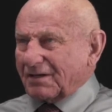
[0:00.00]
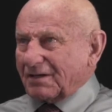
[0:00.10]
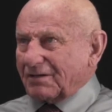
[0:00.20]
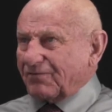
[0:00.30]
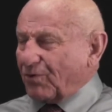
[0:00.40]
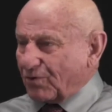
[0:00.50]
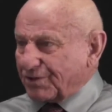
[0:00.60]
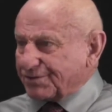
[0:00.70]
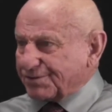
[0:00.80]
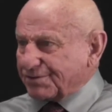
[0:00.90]

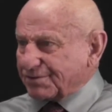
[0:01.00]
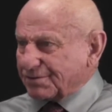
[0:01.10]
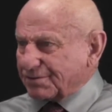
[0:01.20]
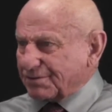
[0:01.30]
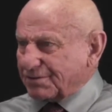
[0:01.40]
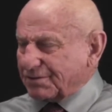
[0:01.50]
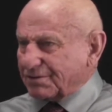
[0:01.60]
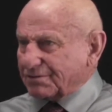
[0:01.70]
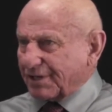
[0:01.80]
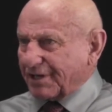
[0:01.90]
focused
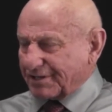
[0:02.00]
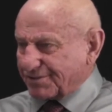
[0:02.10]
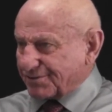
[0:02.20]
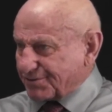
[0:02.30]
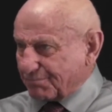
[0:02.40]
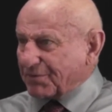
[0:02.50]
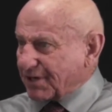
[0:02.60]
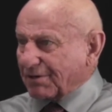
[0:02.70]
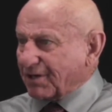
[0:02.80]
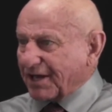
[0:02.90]
mental